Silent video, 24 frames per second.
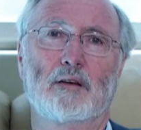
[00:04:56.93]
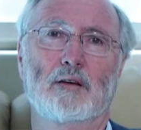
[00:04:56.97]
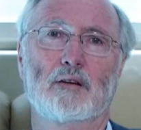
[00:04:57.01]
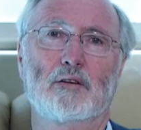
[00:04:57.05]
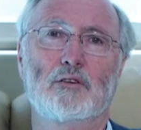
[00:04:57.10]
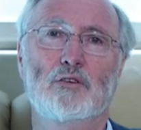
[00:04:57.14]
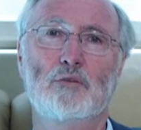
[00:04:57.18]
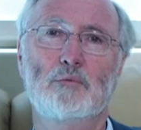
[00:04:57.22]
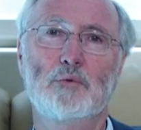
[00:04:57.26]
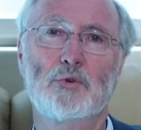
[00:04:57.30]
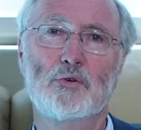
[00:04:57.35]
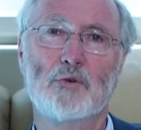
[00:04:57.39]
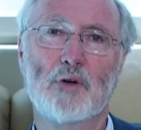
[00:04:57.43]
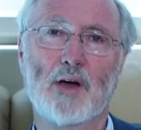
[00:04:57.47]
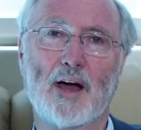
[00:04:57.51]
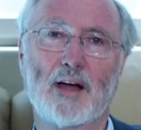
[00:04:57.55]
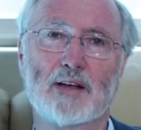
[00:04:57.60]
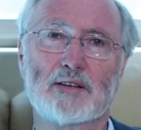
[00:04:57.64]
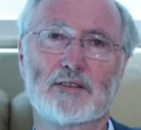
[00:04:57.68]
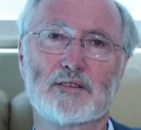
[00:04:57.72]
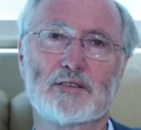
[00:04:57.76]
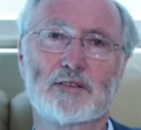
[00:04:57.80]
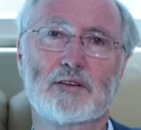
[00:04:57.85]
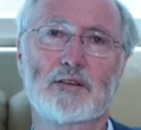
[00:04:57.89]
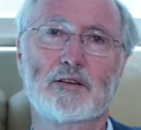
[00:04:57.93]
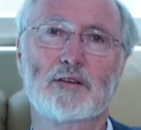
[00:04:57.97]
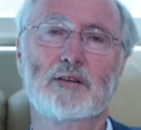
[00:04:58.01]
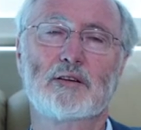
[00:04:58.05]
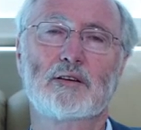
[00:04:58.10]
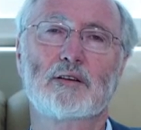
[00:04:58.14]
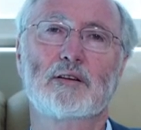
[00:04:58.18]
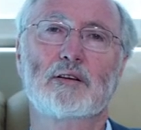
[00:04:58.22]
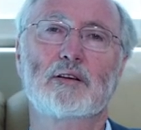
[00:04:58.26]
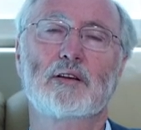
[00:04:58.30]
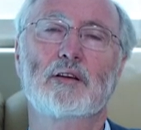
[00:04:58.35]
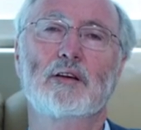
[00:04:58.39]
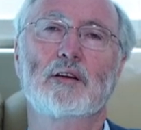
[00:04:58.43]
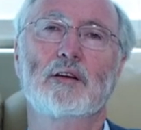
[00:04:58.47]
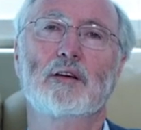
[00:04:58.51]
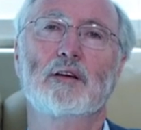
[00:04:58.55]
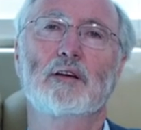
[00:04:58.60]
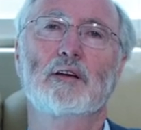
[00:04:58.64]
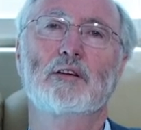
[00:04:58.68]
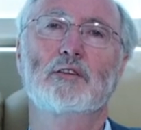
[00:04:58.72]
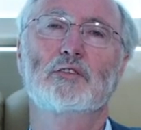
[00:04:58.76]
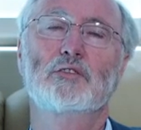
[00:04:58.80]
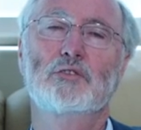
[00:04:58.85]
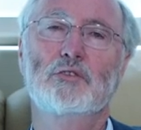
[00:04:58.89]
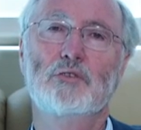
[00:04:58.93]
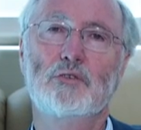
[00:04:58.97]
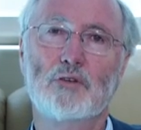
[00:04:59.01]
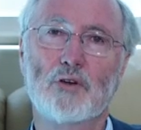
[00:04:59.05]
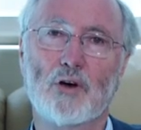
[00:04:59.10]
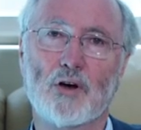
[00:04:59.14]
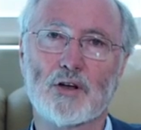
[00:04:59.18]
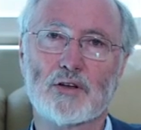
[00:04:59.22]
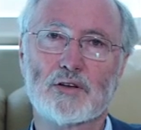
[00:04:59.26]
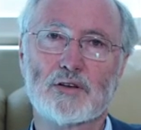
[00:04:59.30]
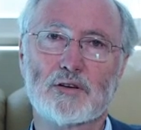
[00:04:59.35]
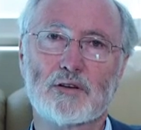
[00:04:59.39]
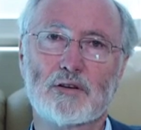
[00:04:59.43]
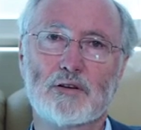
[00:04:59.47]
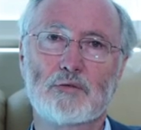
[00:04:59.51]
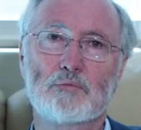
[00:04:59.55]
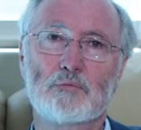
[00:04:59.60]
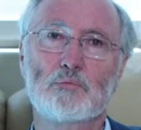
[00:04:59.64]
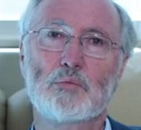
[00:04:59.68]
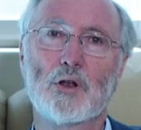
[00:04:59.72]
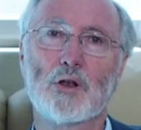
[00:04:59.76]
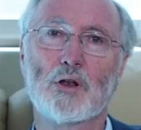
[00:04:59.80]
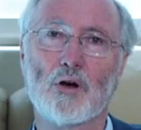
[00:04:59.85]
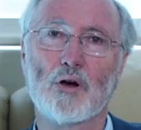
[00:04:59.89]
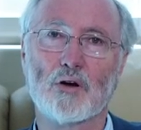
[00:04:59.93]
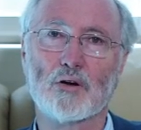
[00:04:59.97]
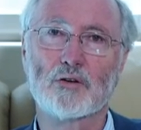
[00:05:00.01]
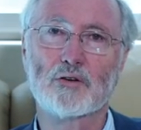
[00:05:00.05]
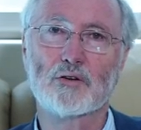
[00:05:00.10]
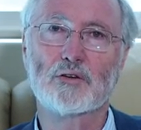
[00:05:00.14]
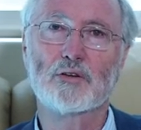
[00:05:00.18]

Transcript: Human rights do not belong